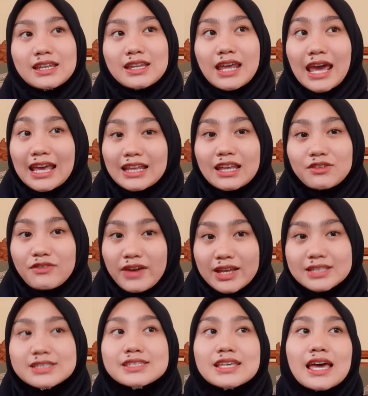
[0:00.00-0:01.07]

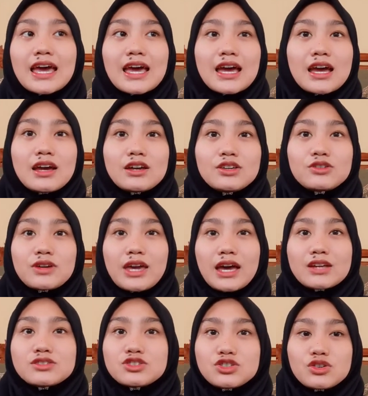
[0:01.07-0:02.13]
advanced. You
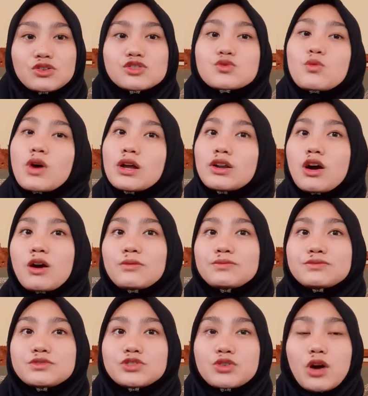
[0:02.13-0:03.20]
can choose one of
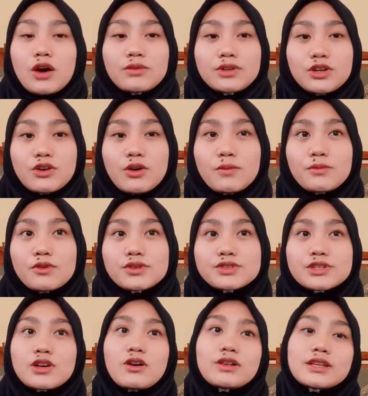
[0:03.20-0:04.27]
two audio modes,
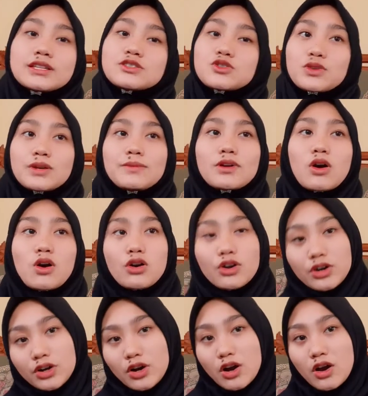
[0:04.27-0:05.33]
online streaming
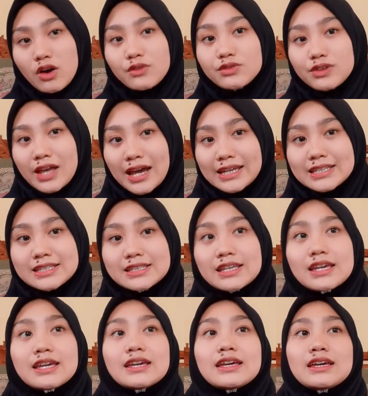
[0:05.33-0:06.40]
or offline,
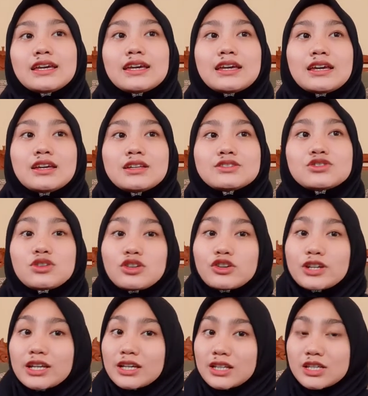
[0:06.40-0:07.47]
to learn
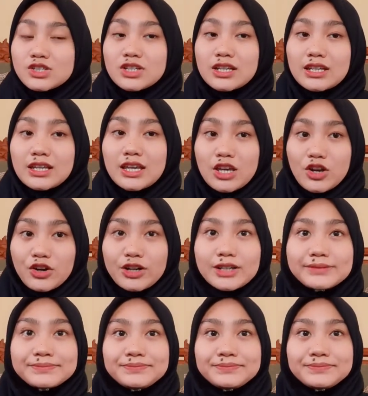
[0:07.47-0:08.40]
English in here.